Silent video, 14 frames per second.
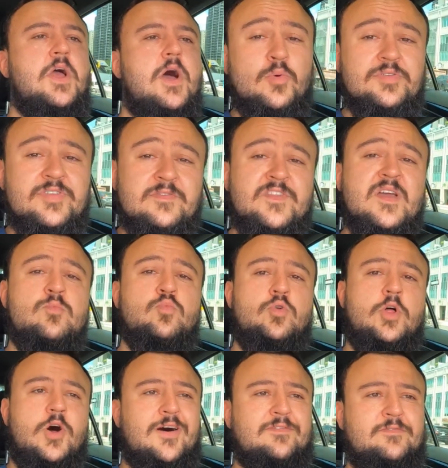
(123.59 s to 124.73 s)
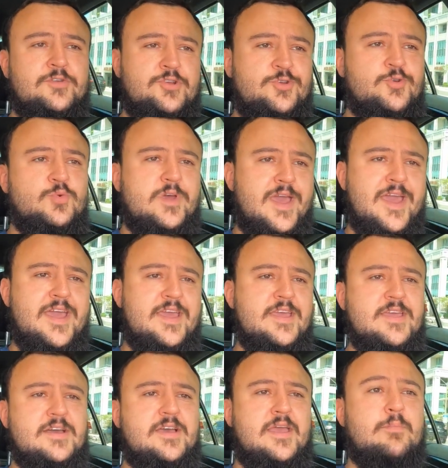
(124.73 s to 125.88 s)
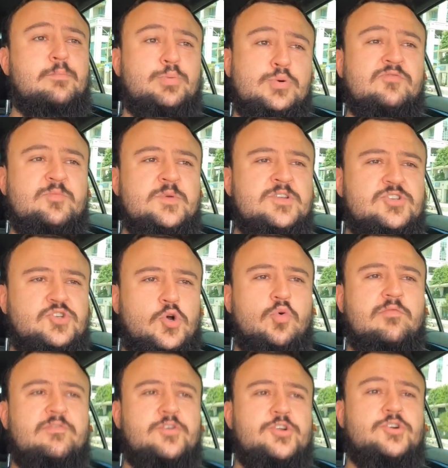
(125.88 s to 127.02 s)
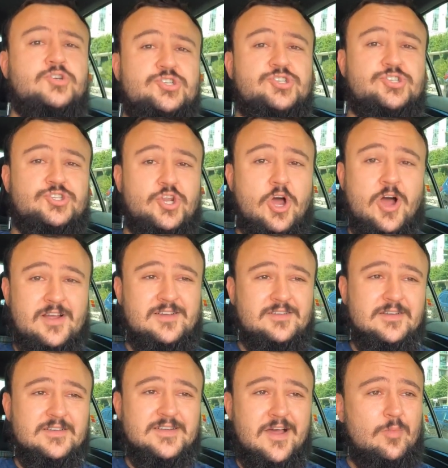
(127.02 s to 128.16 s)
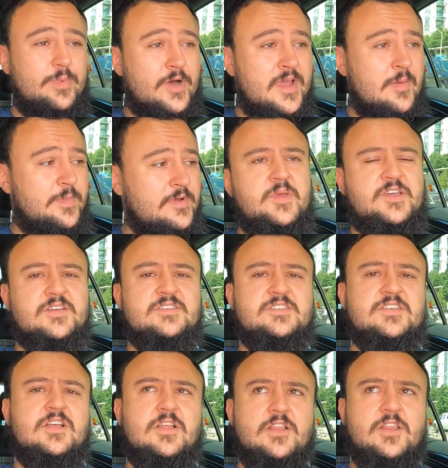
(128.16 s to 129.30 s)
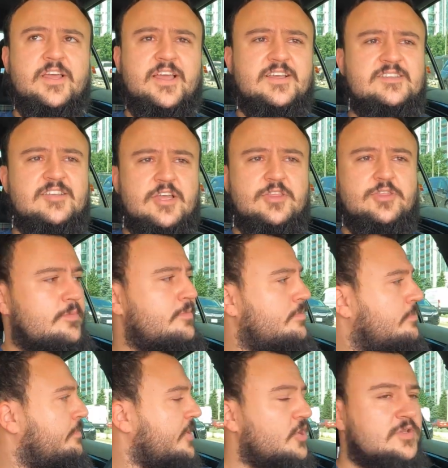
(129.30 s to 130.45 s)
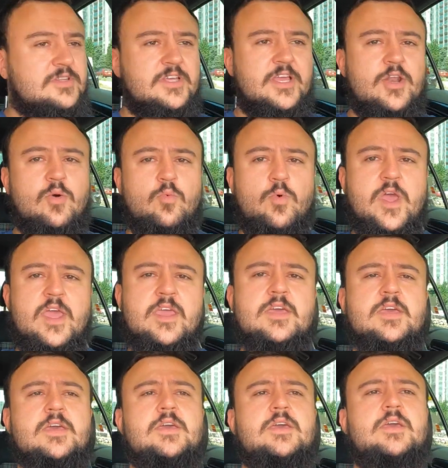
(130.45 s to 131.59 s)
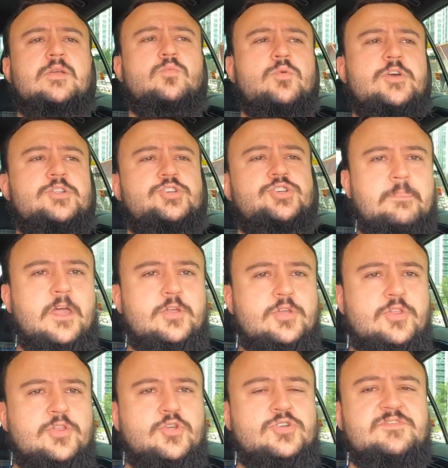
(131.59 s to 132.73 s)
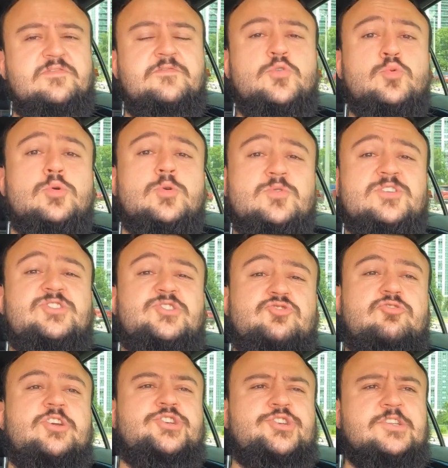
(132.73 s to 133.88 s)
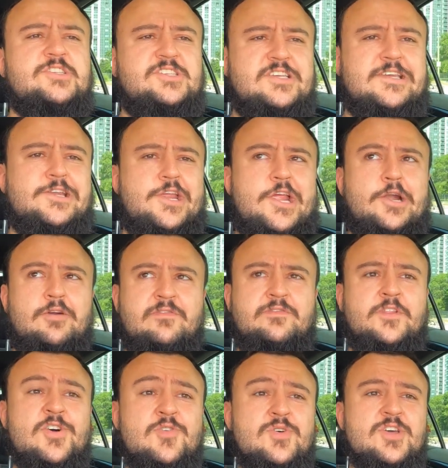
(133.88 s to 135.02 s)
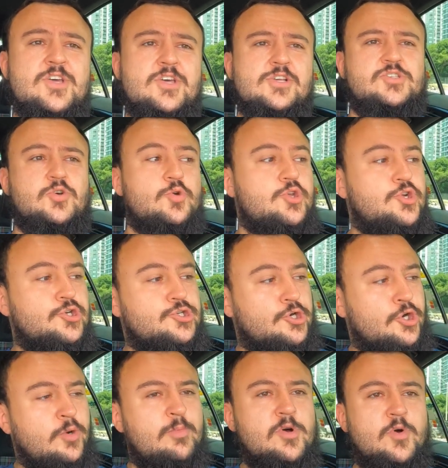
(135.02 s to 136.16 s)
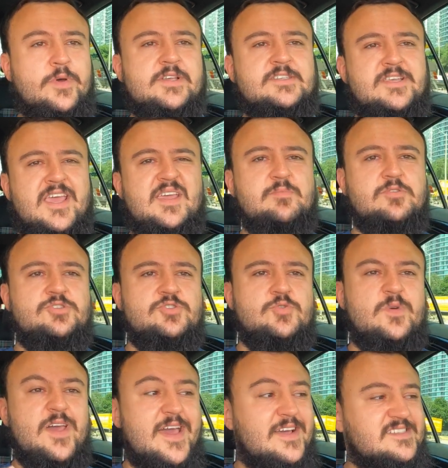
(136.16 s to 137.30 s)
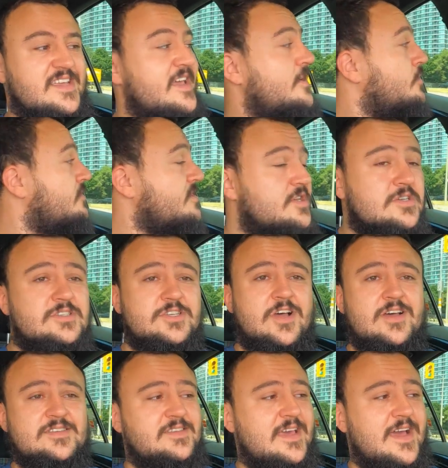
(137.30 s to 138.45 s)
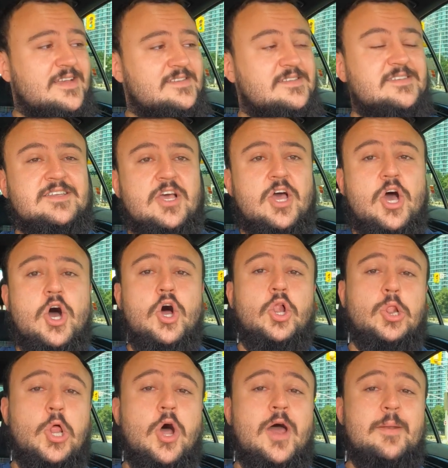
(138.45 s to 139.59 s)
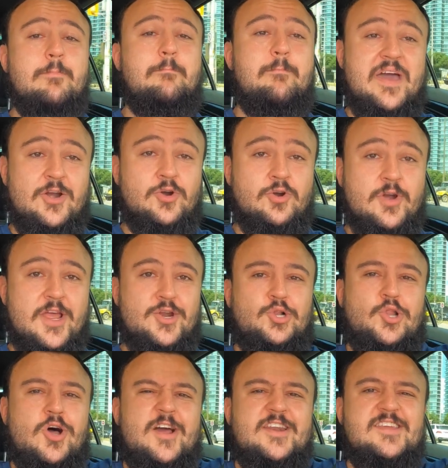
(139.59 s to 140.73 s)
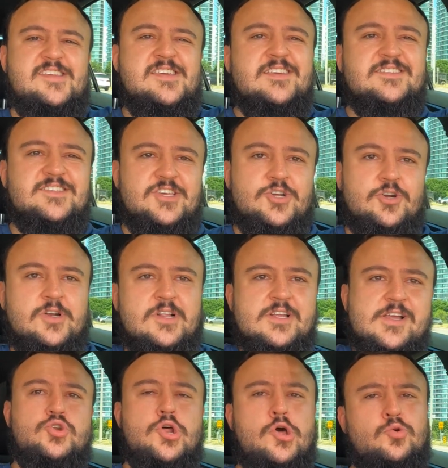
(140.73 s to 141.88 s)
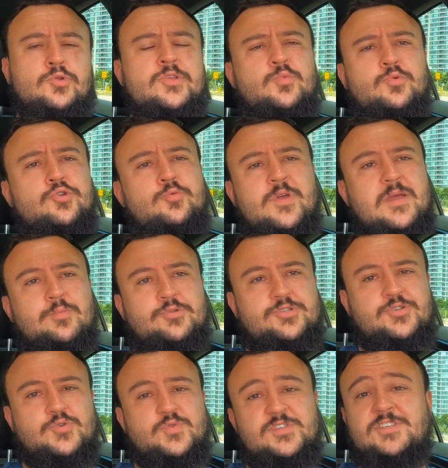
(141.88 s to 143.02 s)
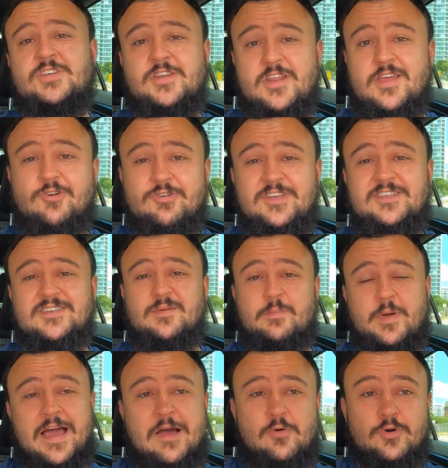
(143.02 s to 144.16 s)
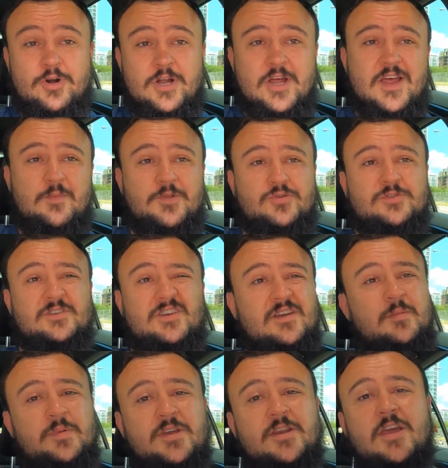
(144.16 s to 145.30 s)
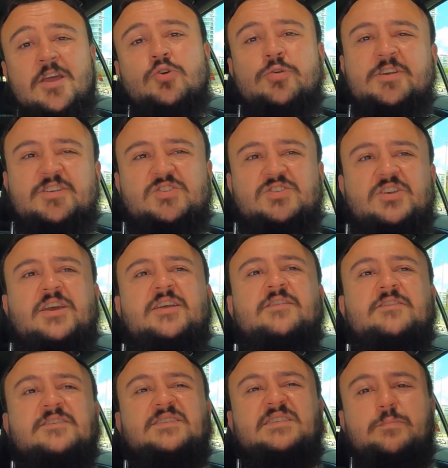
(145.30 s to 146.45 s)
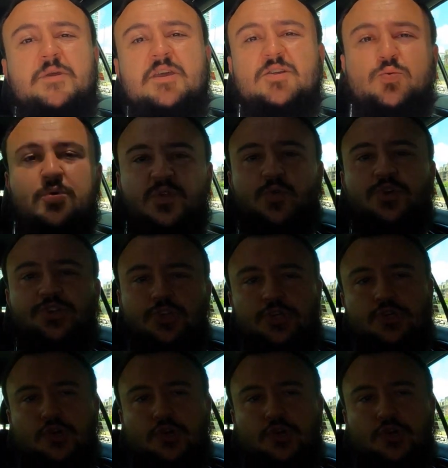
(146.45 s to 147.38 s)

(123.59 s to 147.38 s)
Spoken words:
Both of them will offer you a improvement over your stock downpipe because, like I said, they're built in a way in which there's fewer restrictions in airflow, so your turbo is able to exhale the exhaust gases a lot better and a lot easier. Not only will you be able to see an increase in power, but there's going to be an increase in the speed with which your